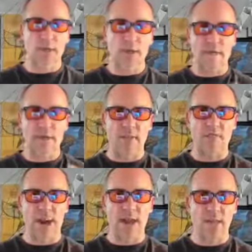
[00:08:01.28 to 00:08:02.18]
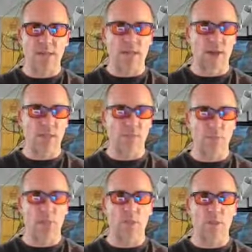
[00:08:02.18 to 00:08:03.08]
to have an out-of-body experience, but it
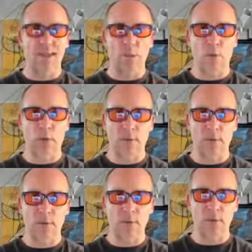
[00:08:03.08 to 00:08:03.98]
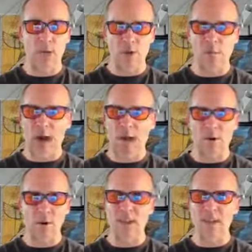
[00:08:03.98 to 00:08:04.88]
was almost like I went inner
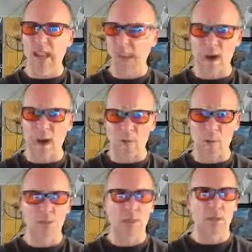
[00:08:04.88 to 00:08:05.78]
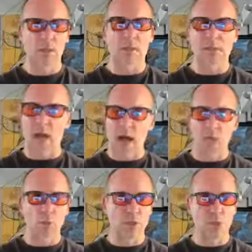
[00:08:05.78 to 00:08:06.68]
body or into hell. It was,
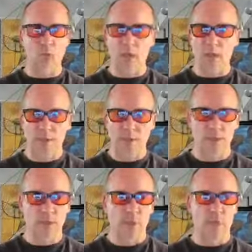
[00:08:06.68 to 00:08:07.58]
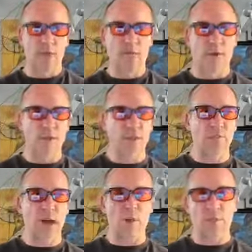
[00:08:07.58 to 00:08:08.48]
time was irrelevant. I felt as
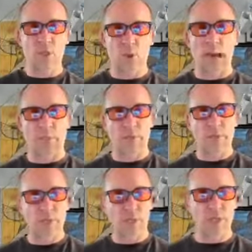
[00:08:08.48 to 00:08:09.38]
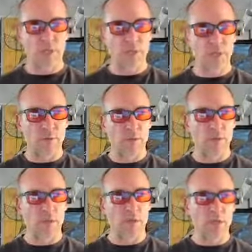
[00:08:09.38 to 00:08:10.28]
if I was trapped in this system
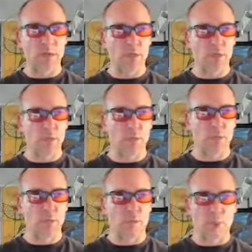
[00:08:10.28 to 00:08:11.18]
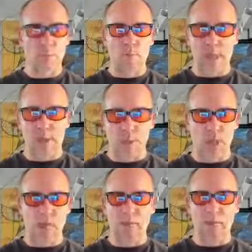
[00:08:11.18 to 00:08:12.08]
that was perpetual.
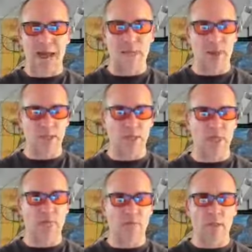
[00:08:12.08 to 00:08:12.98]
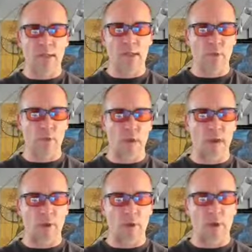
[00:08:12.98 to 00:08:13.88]
I was by myself, laying on the
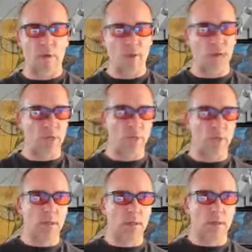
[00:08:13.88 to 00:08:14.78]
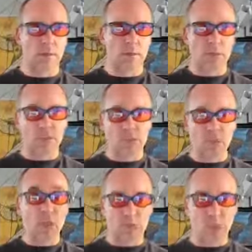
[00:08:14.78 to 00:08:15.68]
ground, and then all of a sudden, this
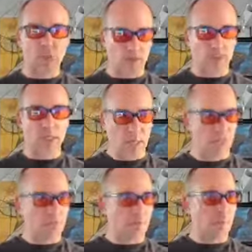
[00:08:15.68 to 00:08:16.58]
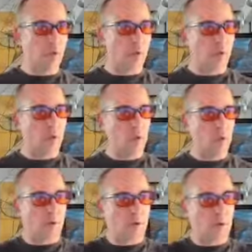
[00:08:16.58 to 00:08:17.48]
vision, I start seeing other people
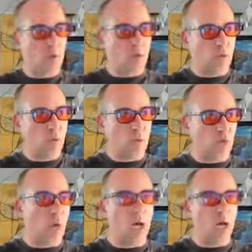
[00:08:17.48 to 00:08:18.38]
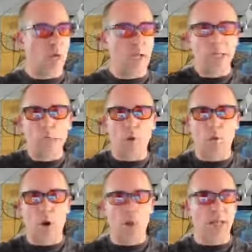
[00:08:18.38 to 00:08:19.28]
that are in the room as well next to me, and
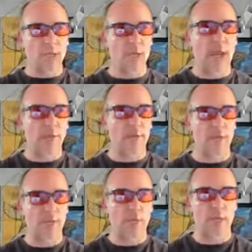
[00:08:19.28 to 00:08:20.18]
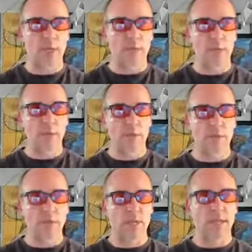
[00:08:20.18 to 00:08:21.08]
we're all like trapped in this big.
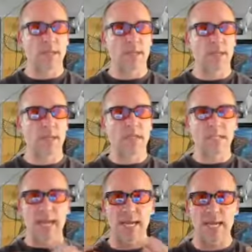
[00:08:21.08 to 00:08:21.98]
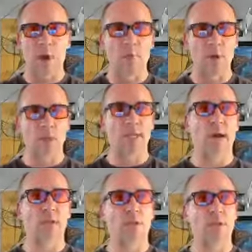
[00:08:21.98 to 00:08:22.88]
It's like a stadium almost
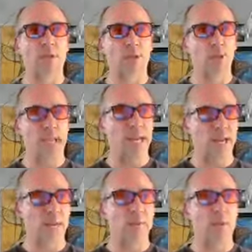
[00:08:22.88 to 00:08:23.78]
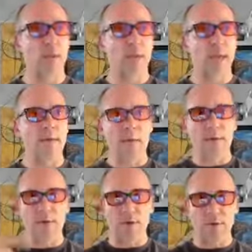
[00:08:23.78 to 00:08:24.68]
now. It's like we're in this stadium, and
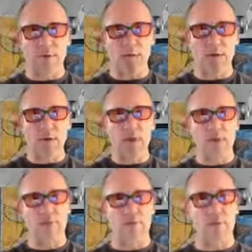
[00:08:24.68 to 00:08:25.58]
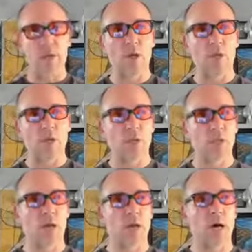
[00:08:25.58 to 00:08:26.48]
then there's this energy that flows
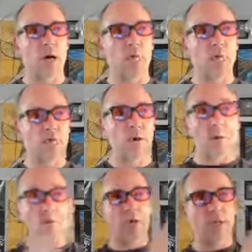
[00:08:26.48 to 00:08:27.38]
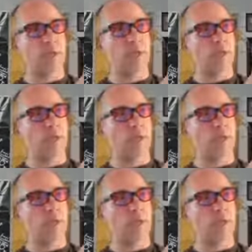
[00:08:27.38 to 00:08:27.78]
from this